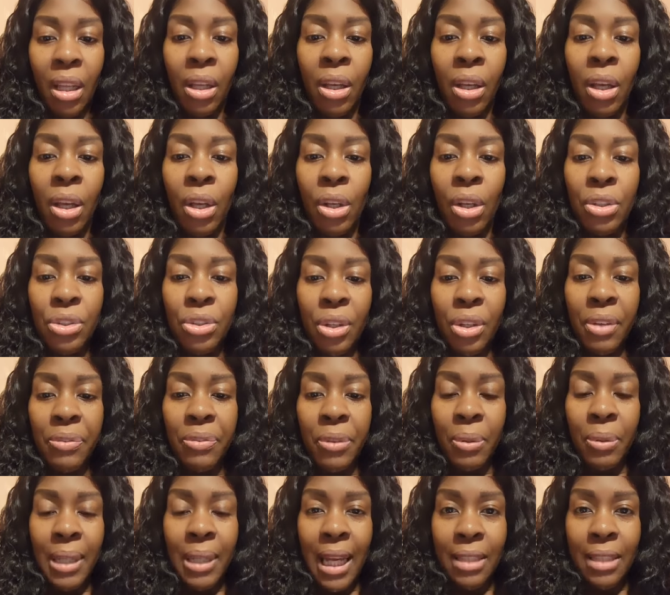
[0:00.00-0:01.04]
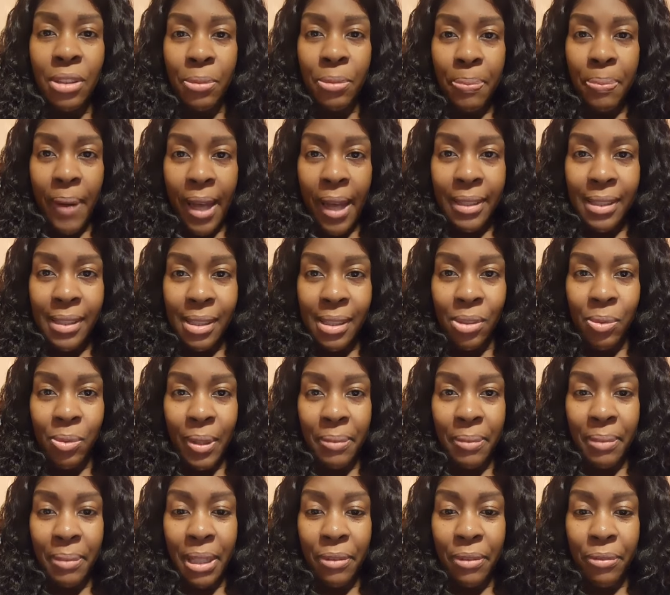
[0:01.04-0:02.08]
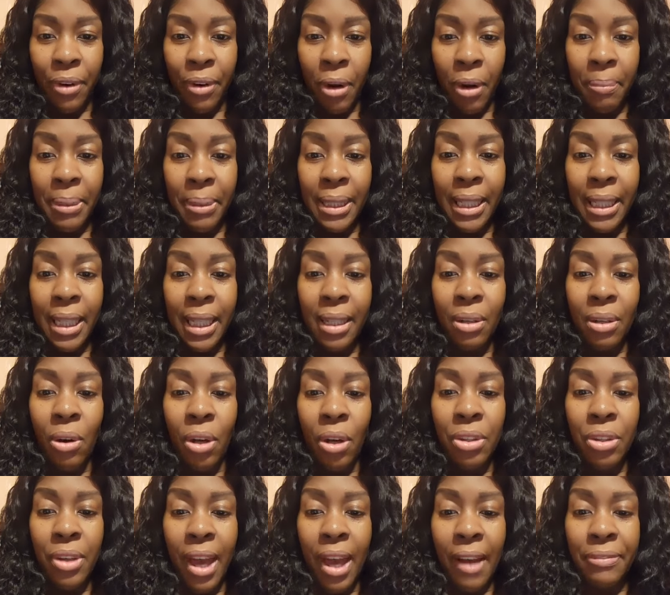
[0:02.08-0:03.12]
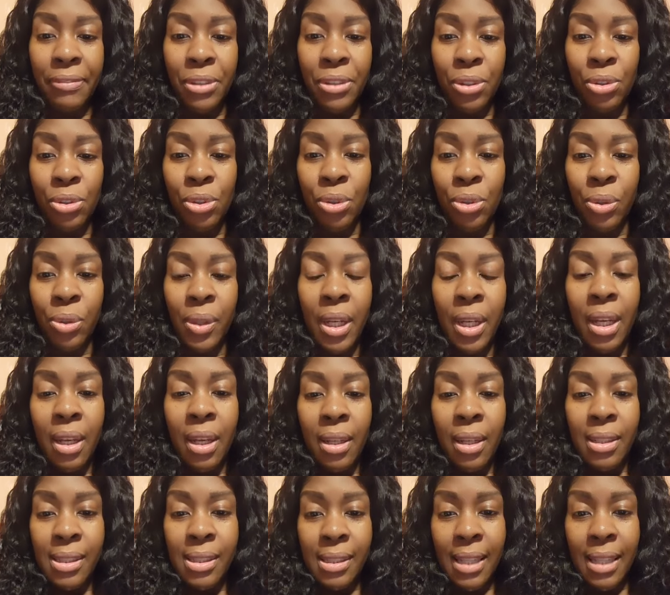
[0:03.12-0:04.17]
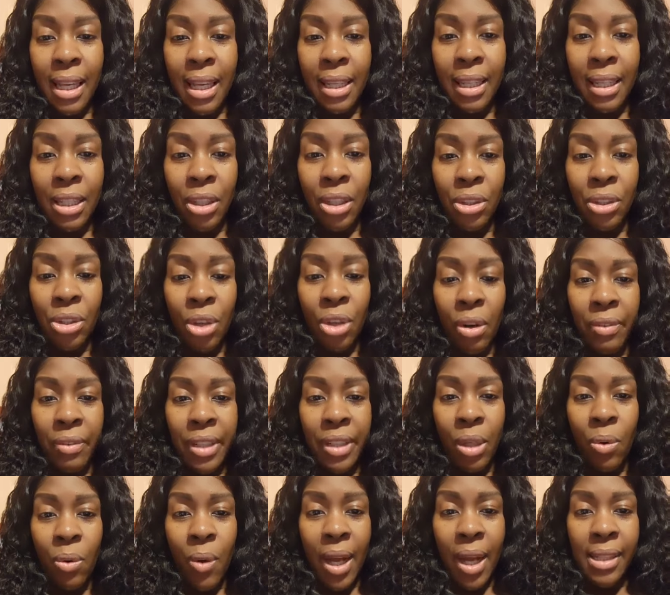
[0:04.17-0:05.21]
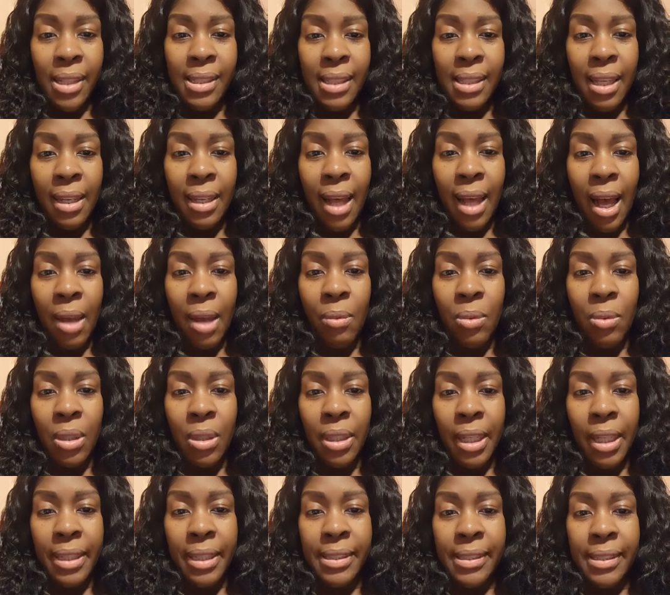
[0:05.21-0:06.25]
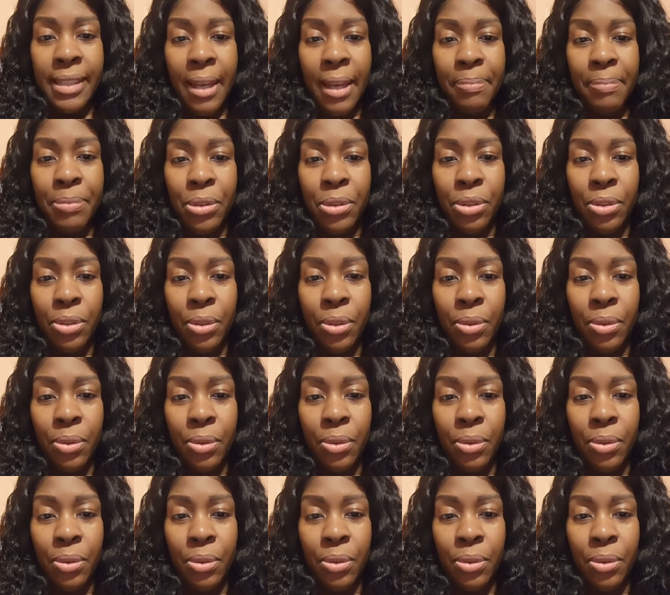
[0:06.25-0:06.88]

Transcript: So if you would like to practice with me verbally, all you have to do, sending in your request and I will accept you.